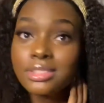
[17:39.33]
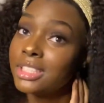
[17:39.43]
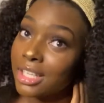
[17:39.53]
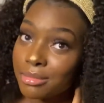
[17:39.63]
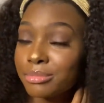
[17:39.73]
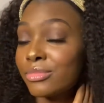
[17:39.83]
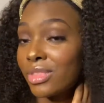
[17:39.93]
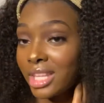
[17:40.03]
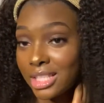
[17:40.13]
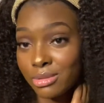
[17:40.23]
Yep,
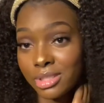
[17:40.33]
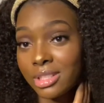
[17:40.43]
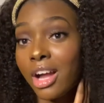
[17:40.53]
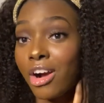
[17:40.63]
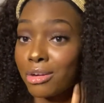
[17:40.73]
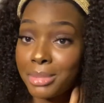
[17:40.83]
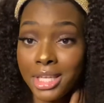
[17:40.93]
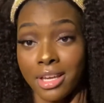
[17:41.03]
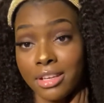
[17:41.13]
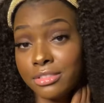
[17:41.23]
that's RBF.